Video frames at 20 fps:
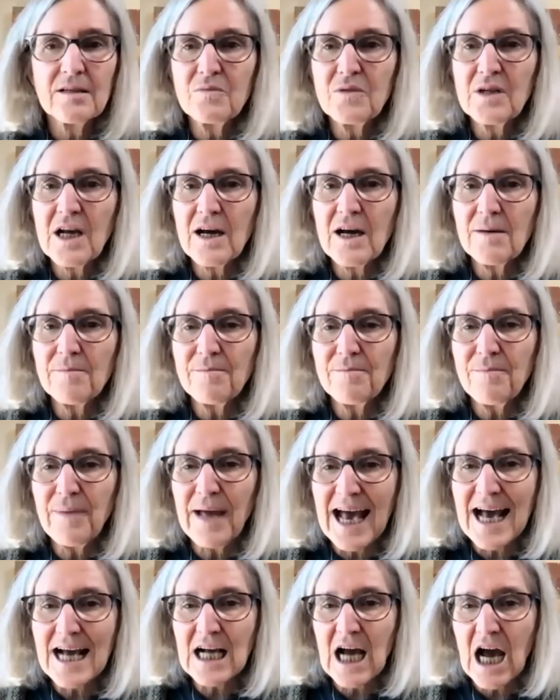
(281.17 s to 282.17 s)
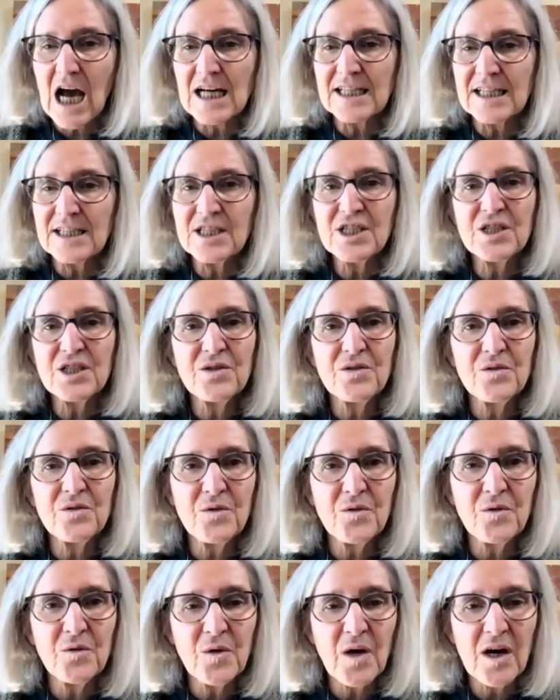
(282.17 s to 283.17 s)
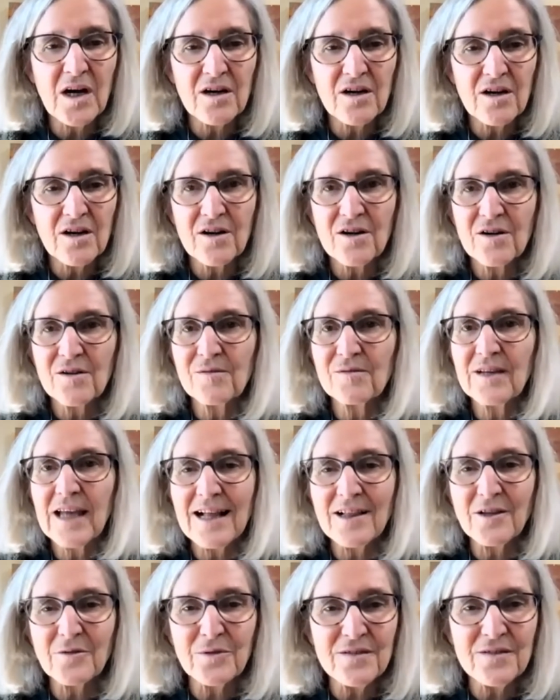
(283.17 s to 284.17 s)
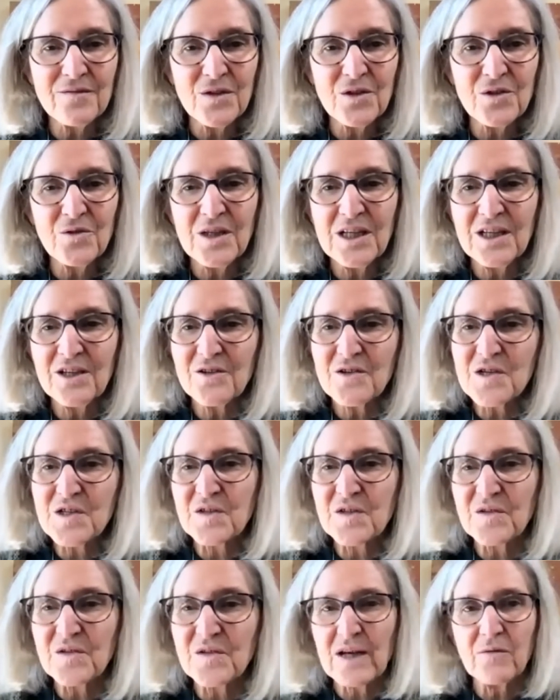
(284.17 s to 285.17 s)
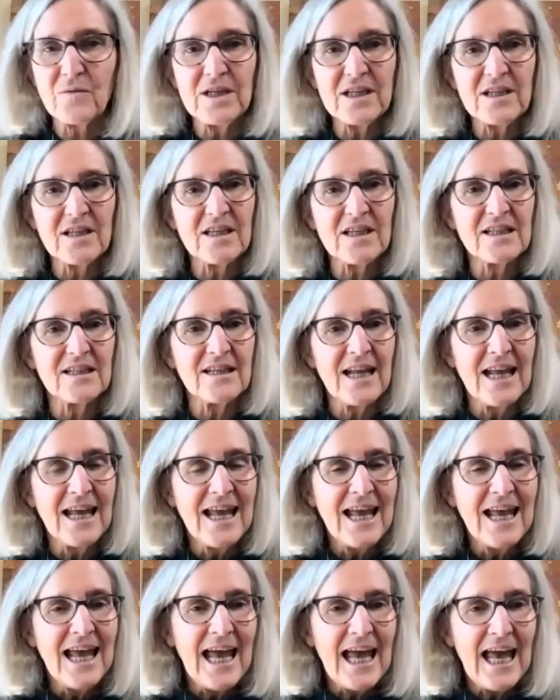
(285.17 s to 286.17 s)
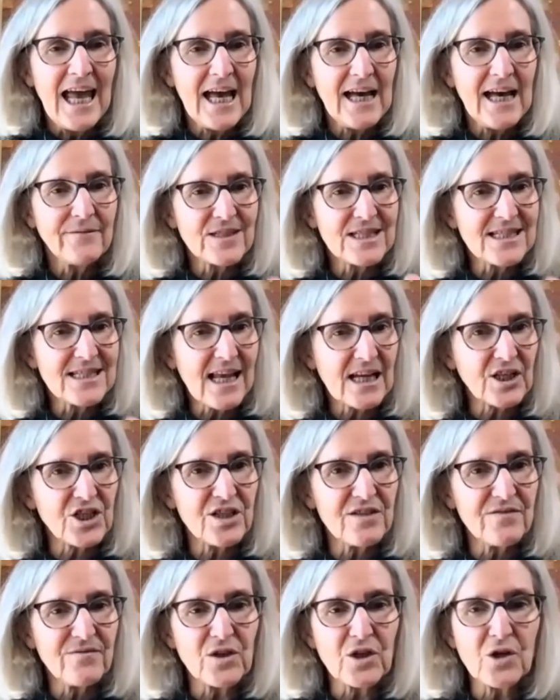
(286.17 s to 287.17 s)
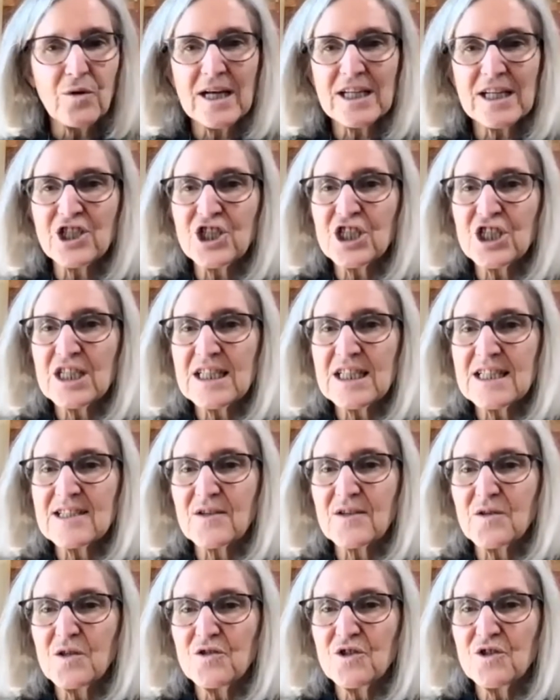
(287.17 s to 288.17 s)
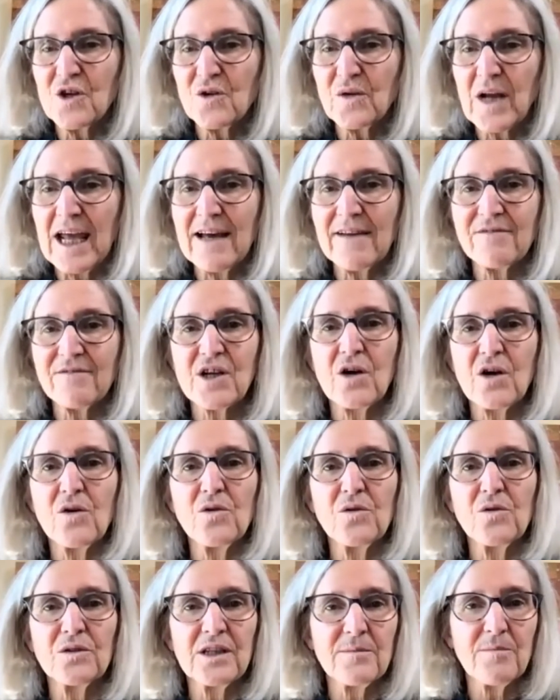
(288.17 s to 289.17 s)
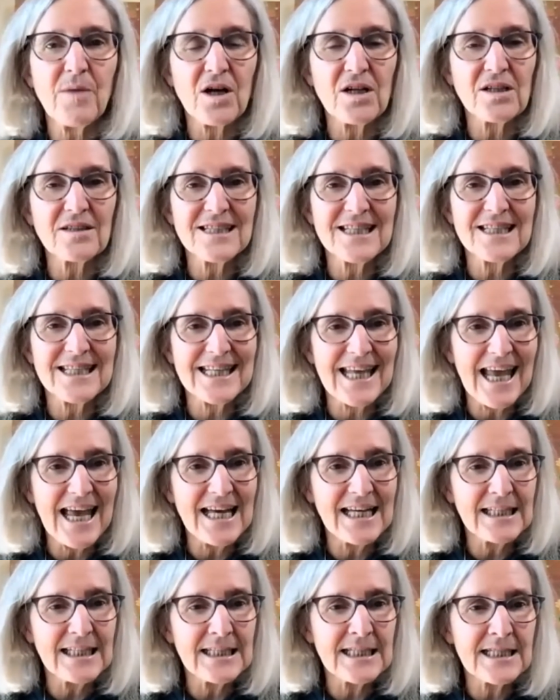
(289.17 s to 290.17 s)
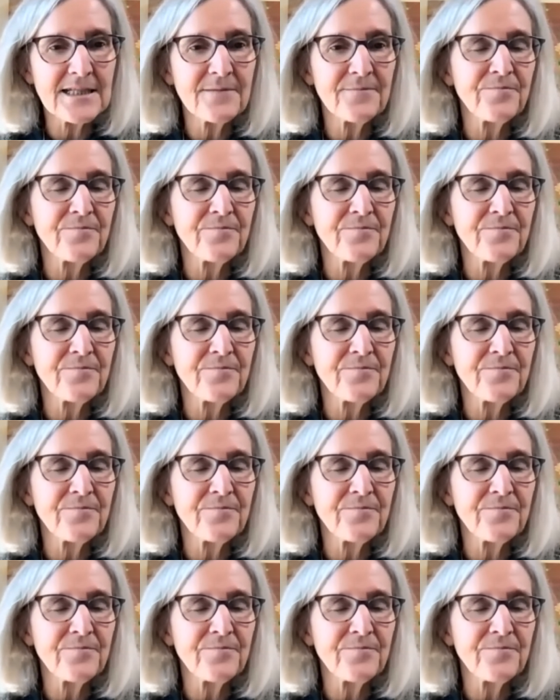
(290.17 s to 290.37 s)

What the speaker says: come back onto our gallery view here so that we can have a section for questions, so you don't have to hold them all to the end.